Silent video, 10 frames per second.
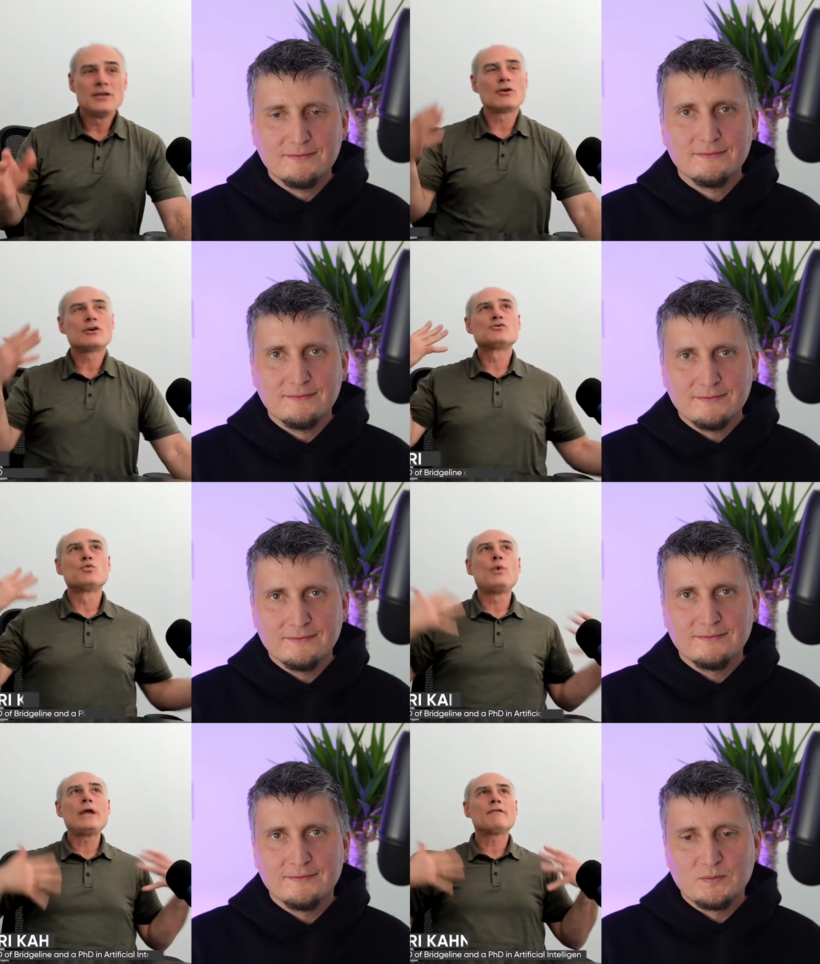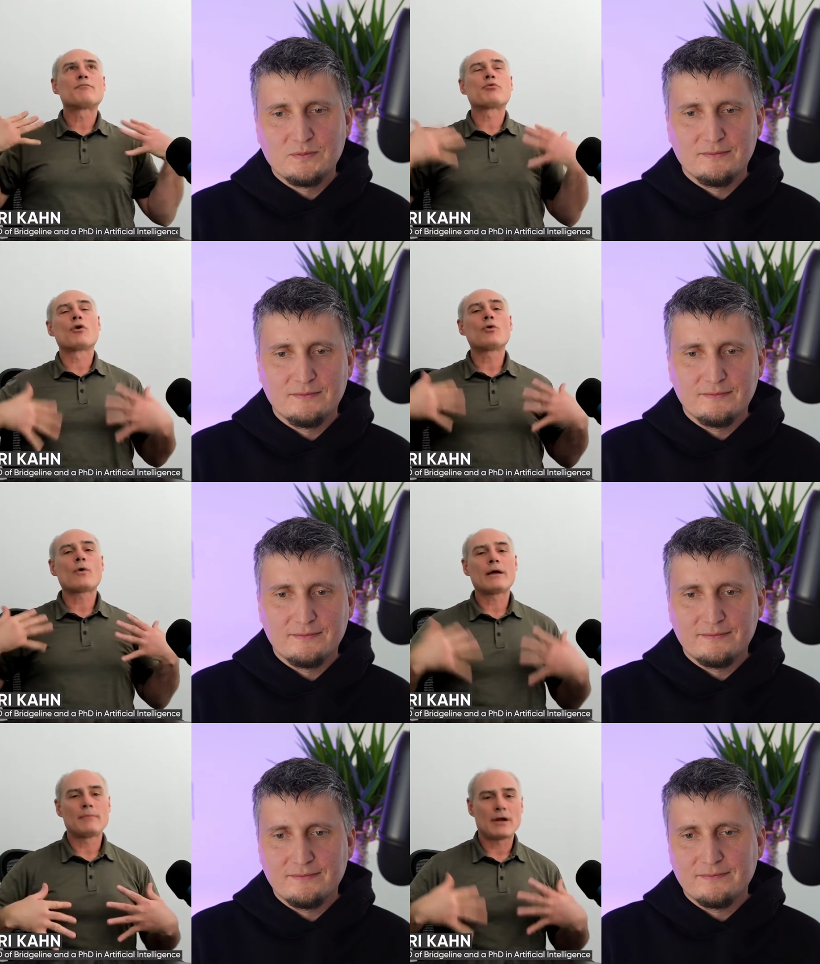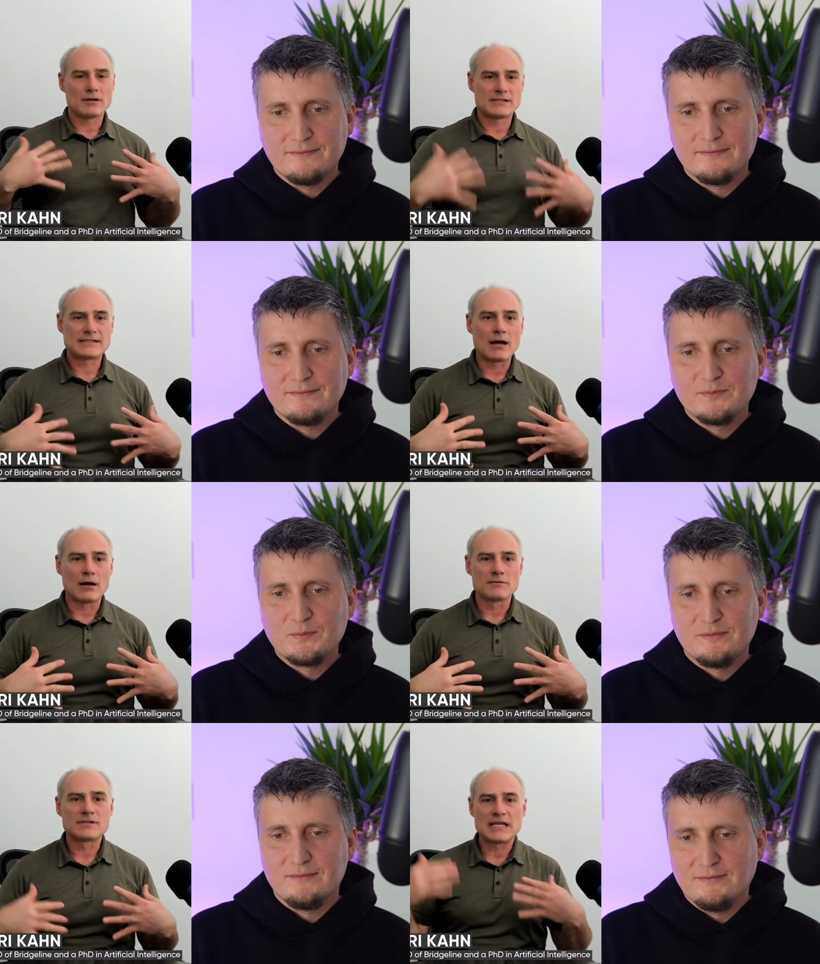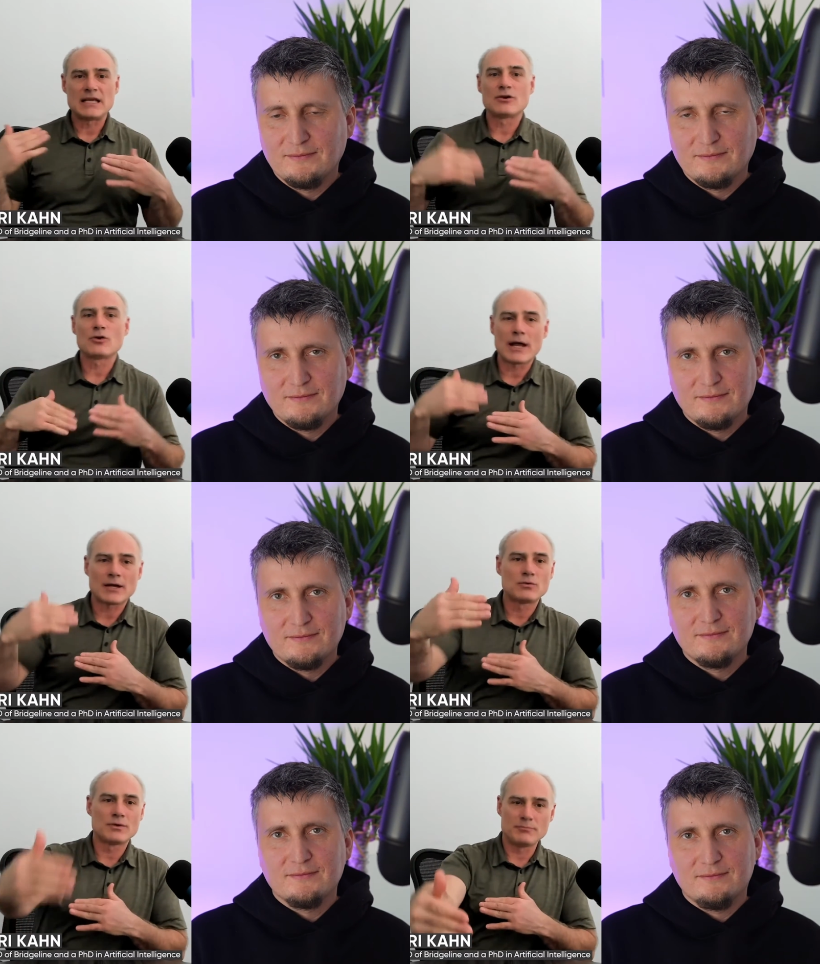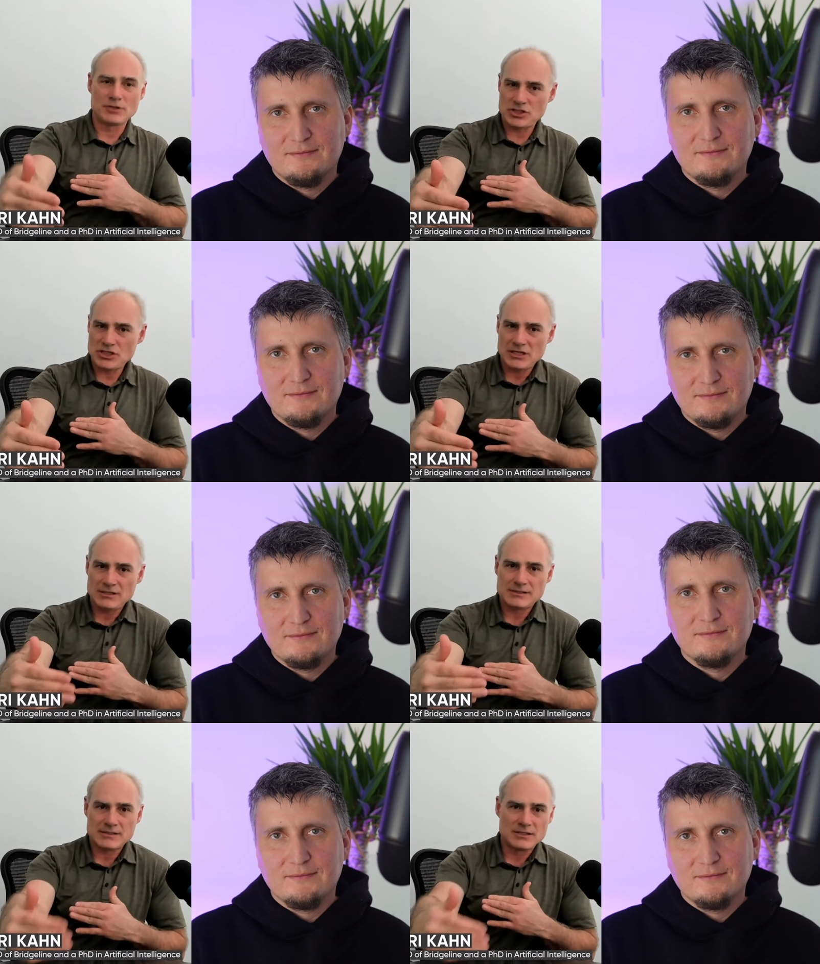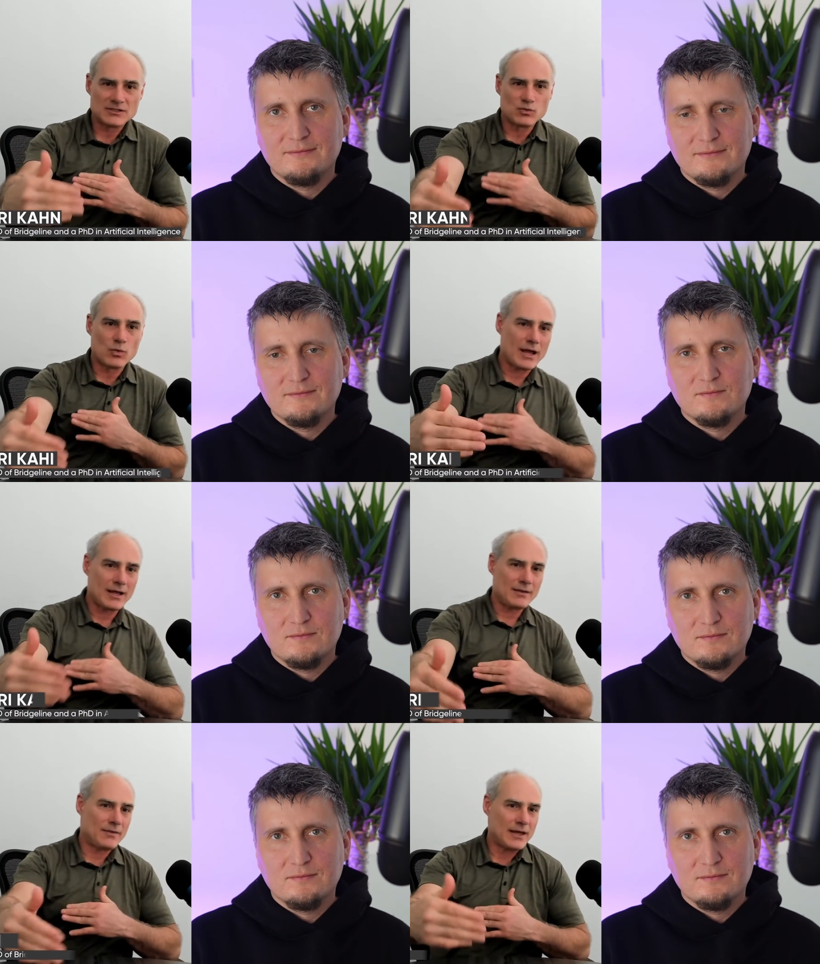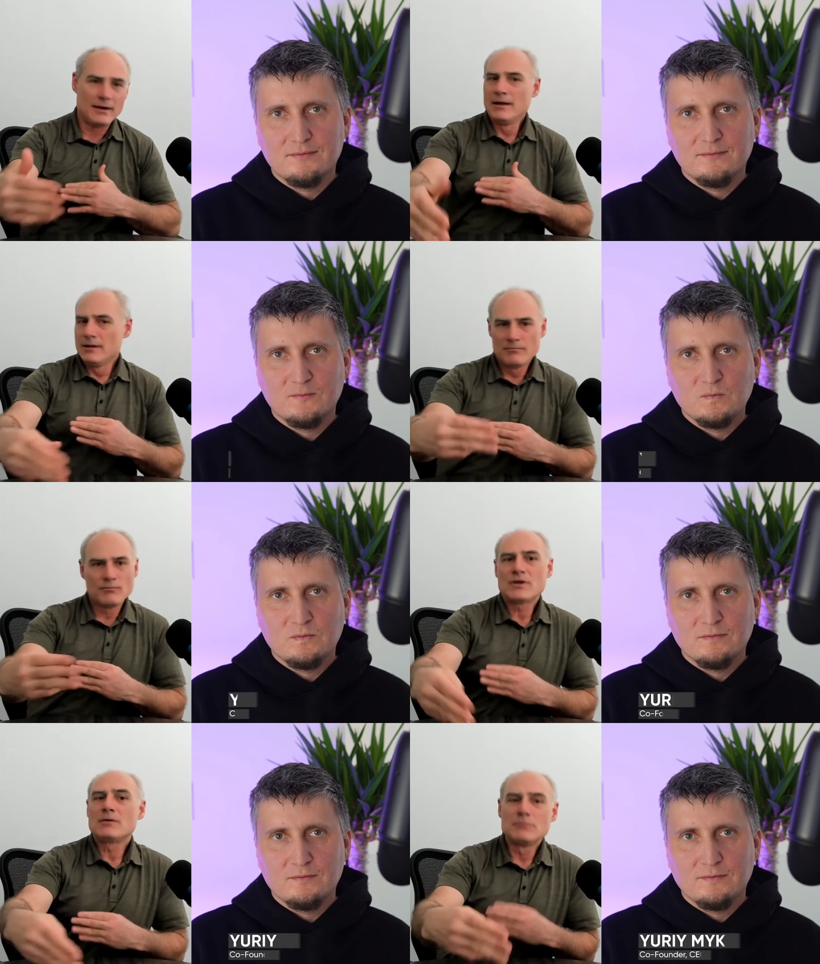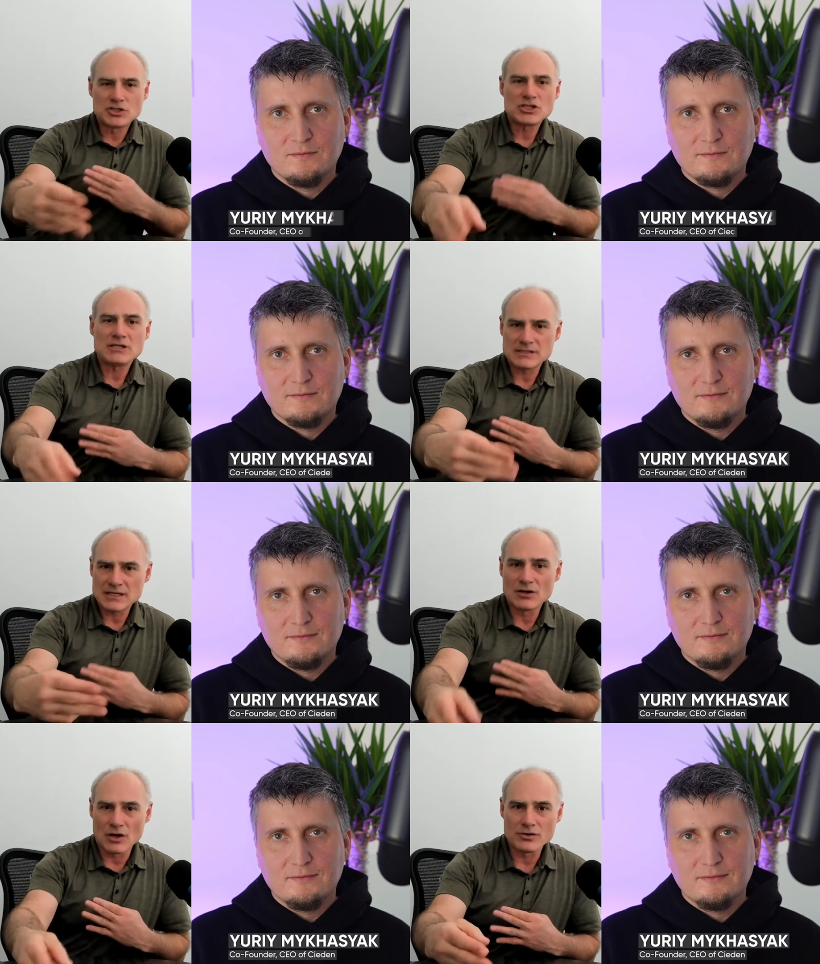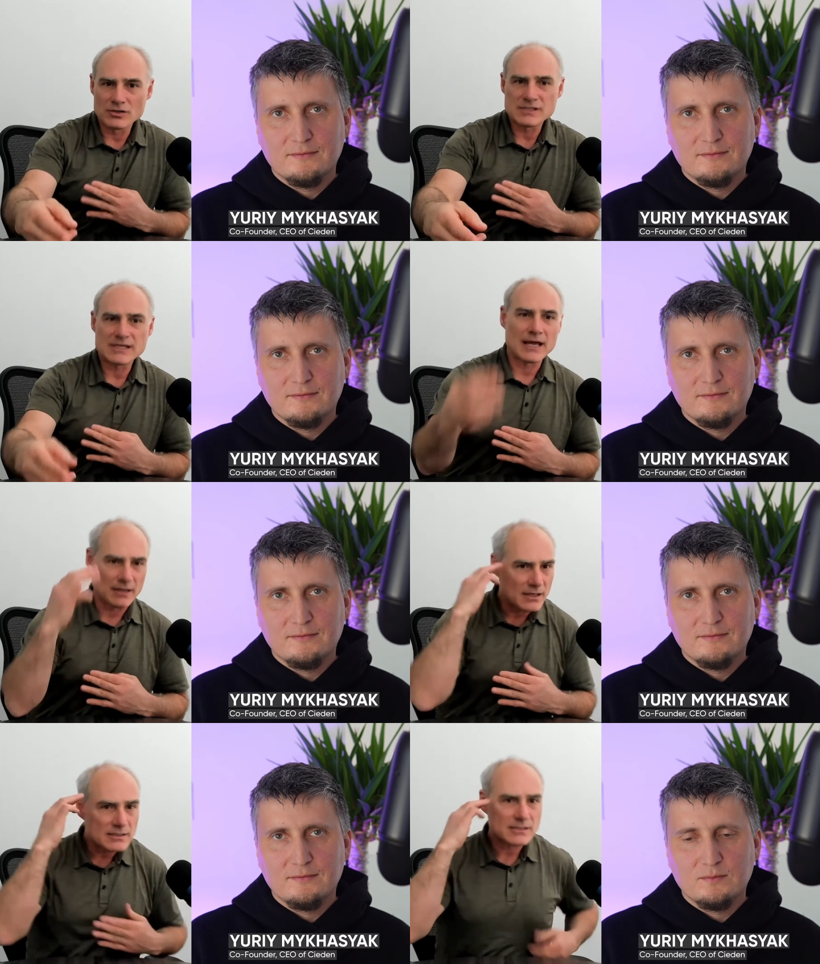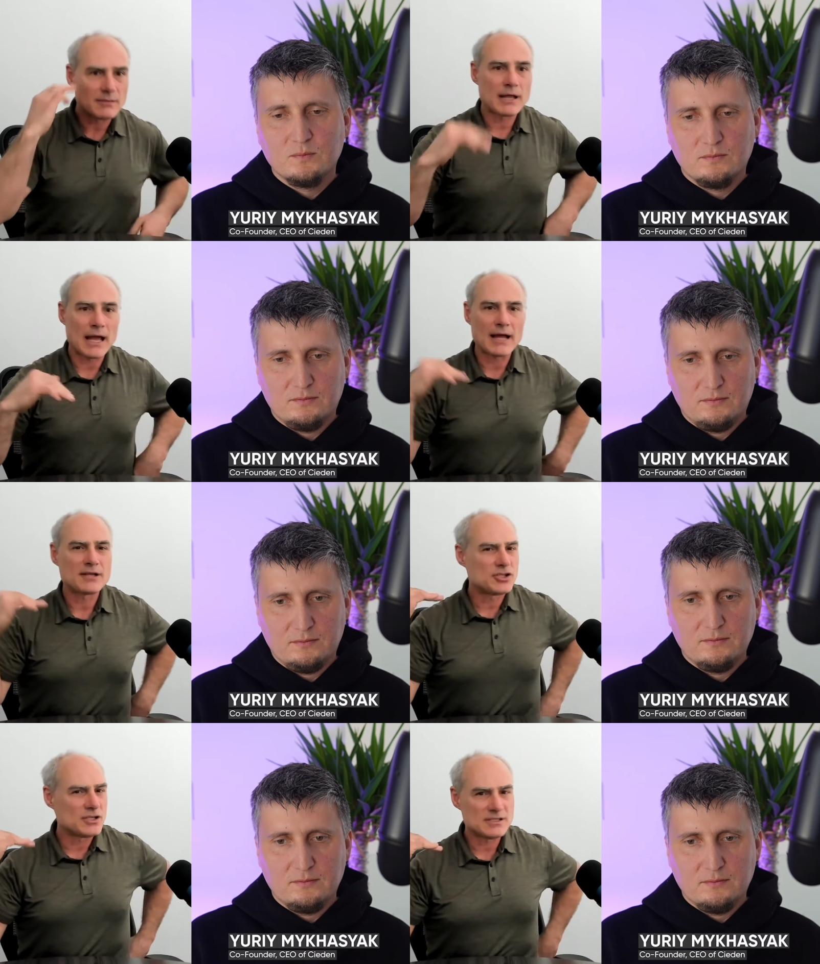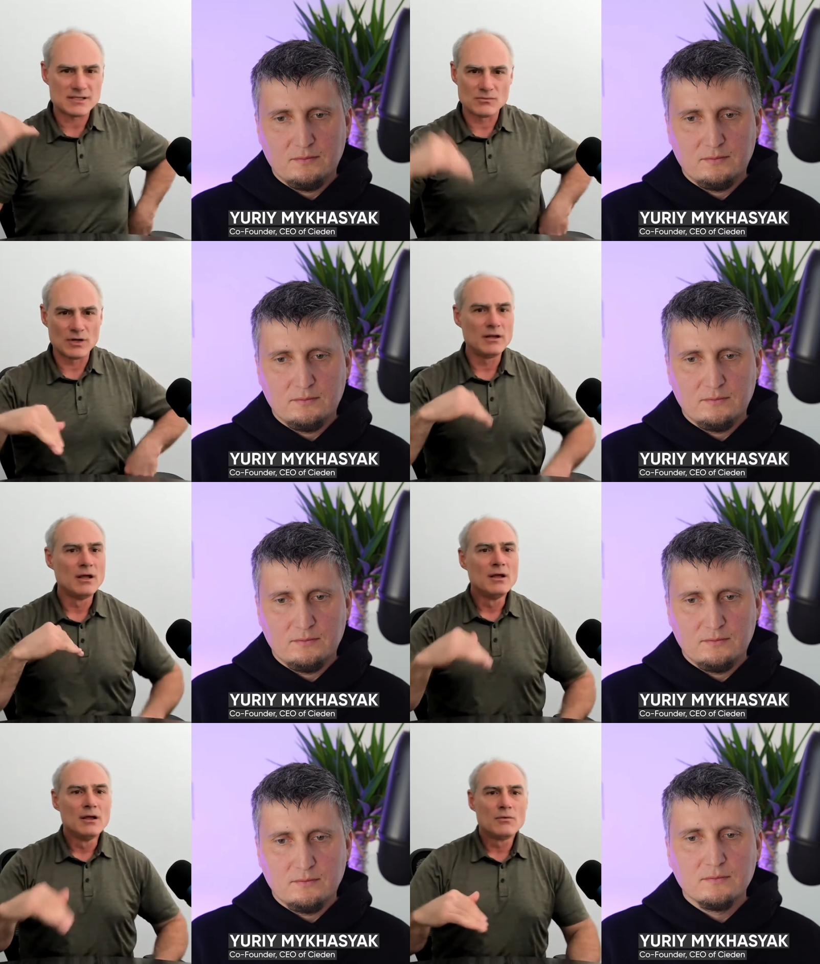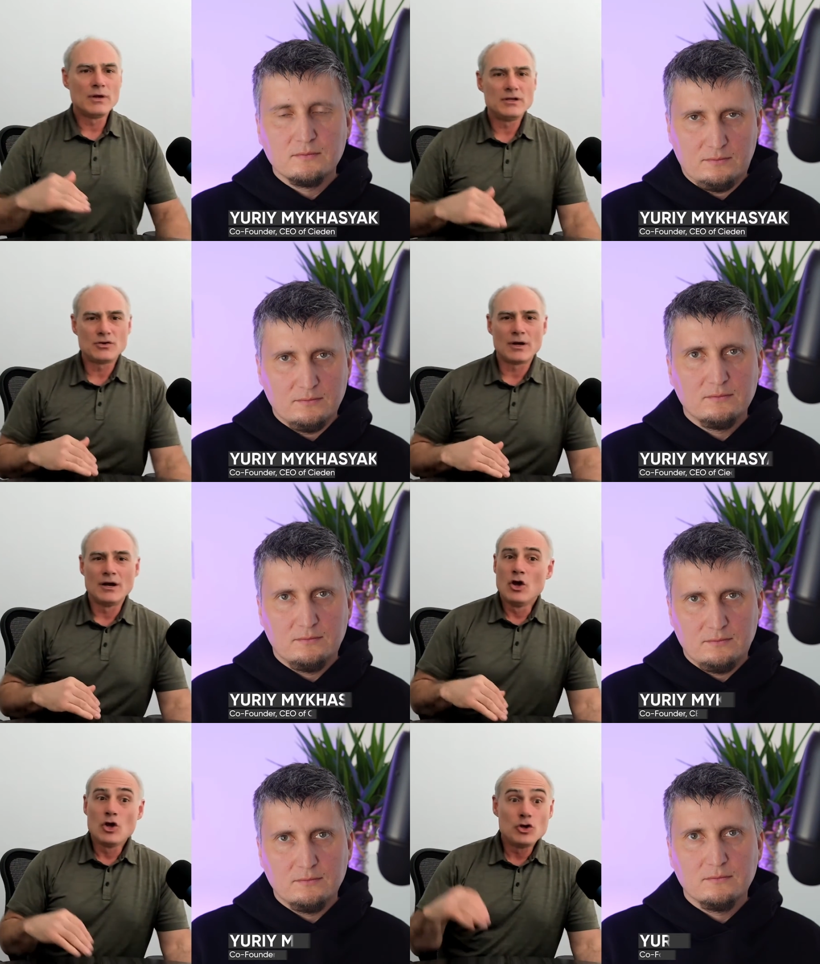Speaker 1: you know, because we have programmed ourselves to interact with machines in this way that machines can understand, and it's subconscious, and we we do it.